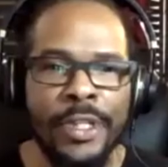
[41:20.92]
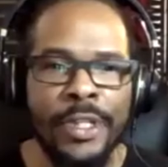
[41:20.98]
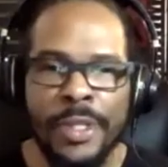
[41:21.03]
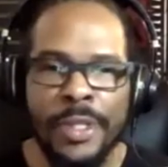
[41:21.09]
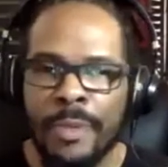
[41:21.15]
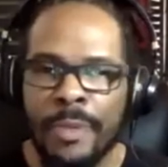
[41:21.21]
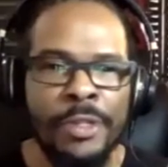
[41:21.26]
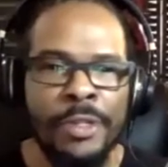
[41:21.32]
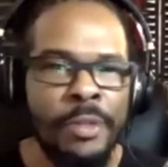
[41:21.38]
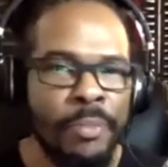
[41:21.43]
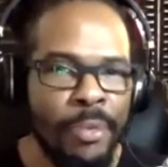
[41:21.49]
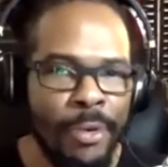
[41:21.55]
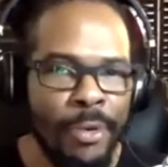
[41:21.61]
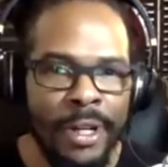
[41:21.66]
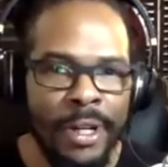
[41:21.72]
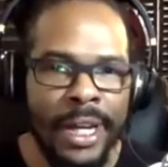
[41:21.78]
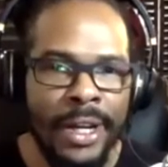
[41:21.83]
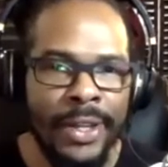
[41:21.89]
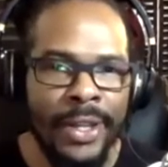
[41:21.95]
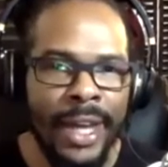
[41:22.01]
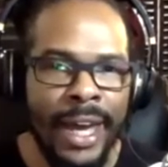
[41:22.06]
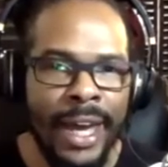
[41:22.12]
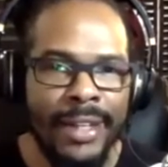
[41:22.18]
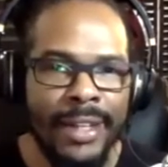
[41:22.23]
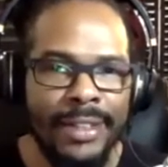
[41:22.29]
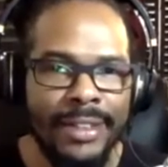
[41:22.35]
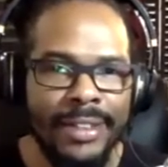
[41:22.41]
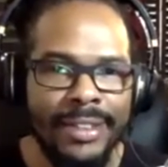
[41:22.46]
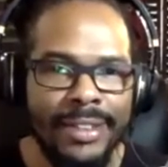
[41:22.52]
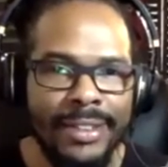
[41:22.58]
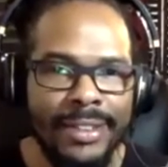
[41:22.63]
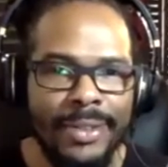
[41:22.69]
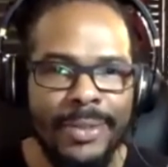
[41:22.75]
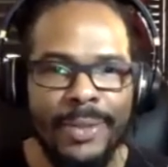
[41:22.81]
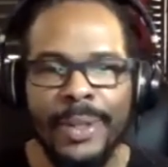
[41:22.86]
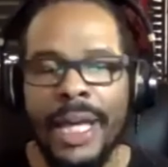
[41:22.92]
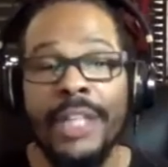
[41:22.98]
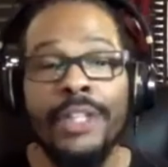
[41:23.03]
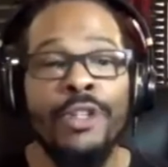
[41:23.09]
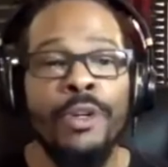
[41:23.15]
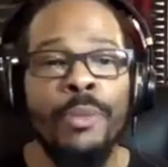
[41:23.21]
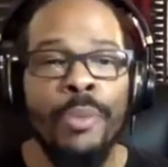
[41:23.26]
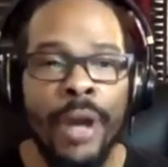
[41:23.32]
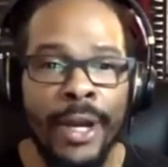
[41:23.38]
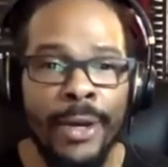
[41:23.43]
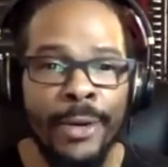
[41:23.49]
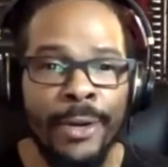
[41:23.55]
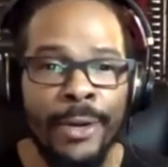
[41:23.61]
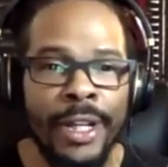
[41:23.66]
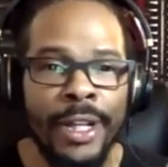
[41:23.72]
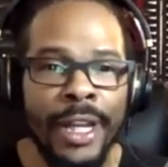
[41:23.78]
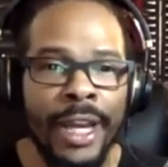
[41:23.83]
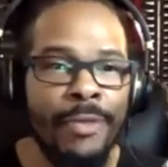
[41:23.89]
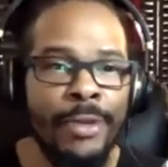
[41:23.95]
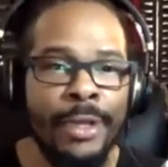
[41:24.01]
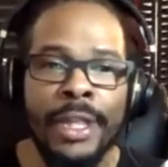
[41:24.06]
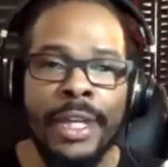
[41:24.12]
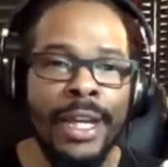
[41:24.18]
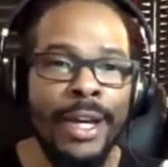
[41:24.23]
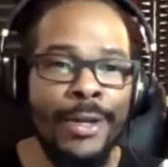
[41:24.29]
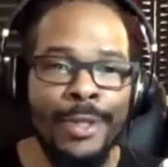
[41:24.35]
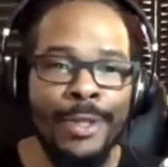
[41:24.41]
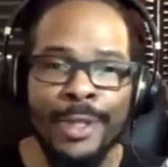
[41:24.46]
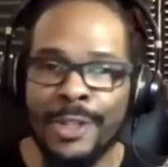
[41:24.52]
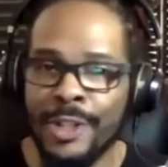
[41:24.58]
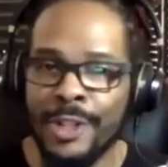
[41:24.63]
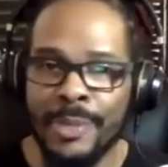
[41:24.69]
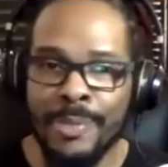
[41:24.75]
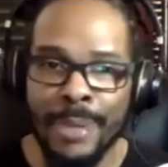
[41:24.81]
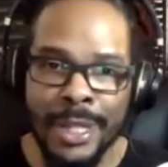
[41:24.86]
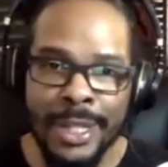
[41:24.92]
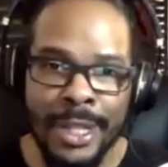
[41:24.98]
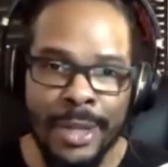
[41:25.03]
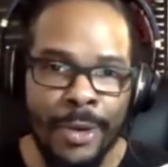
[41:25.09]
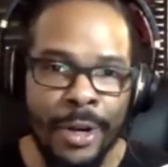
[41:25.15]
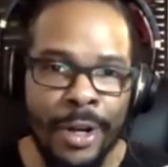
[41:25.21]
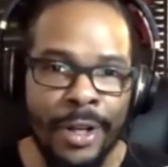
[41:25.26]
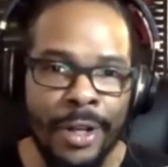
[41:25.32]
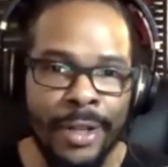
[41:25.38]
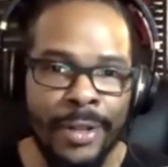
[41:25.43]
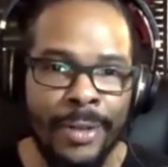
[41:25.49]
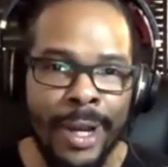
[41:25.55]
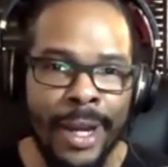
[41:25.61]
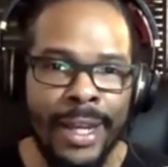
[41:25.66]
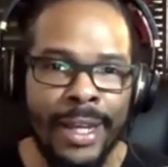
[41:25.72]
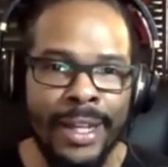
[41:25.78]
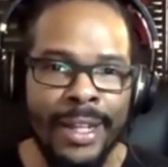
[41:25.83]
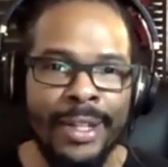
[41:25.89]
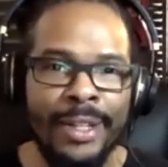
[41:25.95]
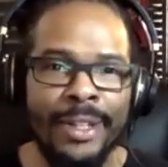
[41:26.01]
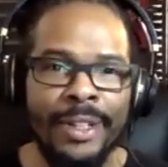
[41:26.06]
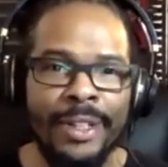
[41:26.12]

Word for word: the most important out of that? Well, that's yeah. your priority. Everything else is just busy work, right? Right.